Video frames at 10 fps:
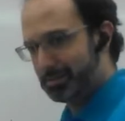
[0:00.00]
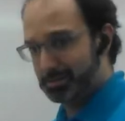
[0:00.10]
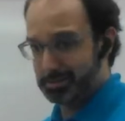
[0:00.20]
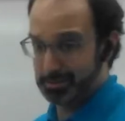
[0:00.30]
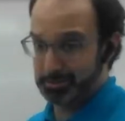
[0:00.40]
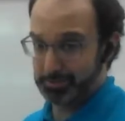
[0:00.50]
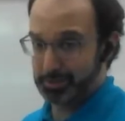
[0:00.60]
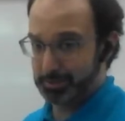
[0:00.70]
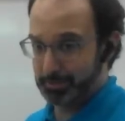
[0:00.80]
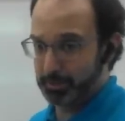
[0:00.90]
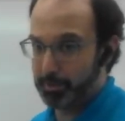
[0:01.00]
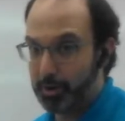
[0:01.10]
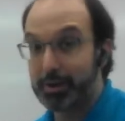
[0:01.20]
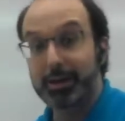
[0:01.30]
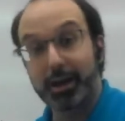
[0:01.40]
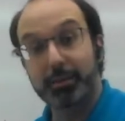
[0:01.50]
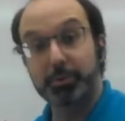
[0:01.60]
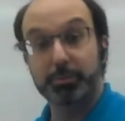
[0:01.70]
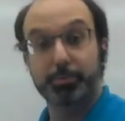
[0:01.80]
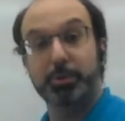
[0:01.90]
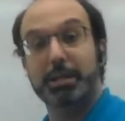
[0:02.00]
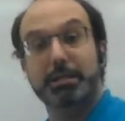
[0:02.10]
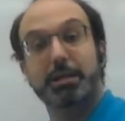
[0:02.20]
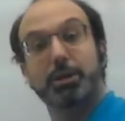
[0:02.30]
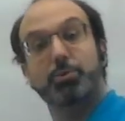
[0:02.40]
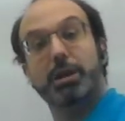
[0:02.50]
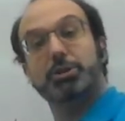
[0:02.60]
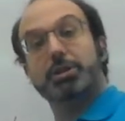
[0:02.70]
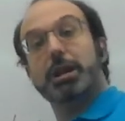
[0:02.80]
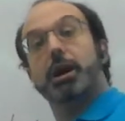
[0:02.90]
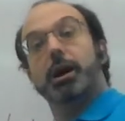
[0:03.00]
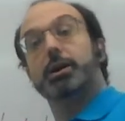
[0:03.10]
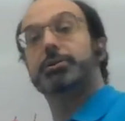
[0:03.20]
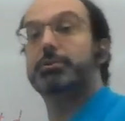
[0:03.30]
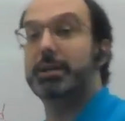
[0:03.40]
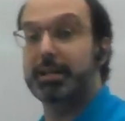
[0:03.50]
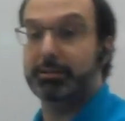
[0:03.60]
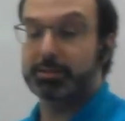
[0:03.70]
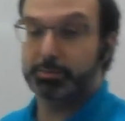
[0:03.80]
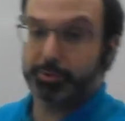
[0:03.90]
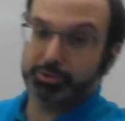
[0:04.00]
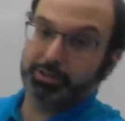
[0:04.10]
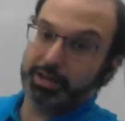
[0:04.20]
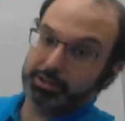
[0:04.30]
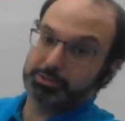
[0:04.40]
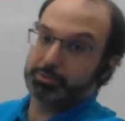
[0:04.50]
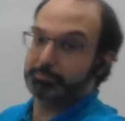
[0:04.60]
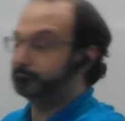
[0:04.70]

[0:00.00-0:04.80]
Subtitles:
because I do have a limited amount, I'm going to put in the equation underneath as opposed to next to it.